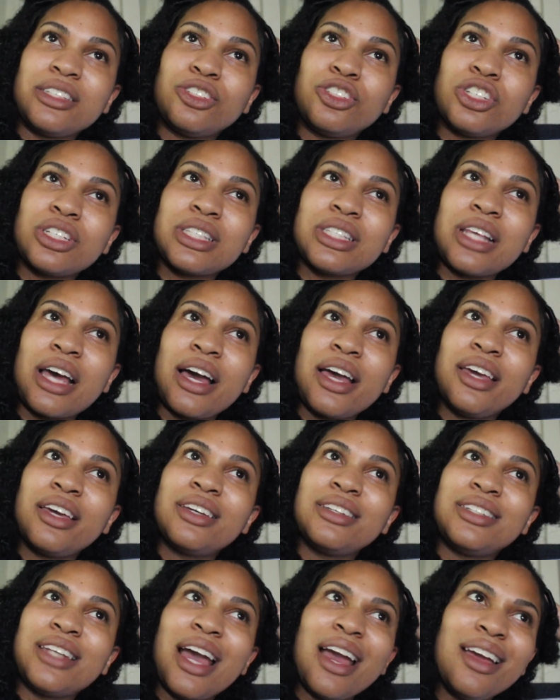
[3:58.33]
it's just
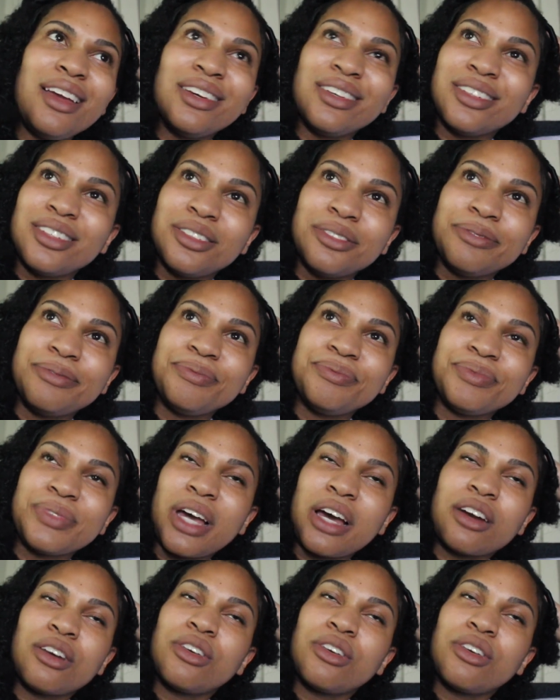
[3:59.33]
like, damn, I